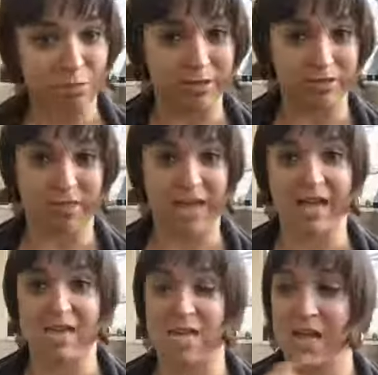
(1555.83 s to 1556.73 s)
3 points of
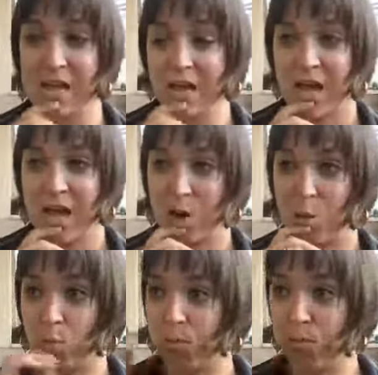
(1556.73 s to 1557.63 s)
that.
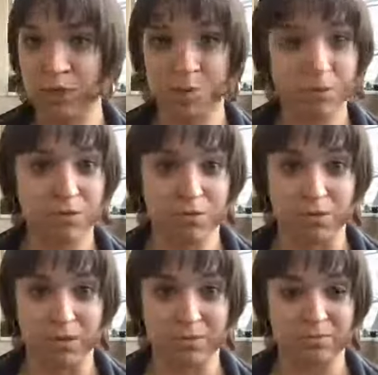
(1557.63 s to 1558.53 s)
We're just built
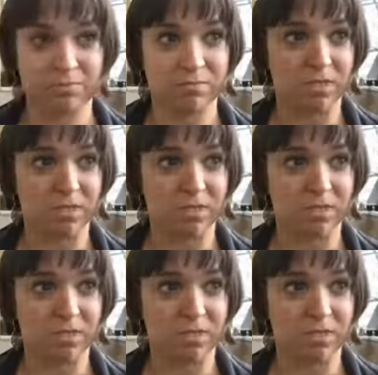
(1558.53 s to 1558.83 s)
for it.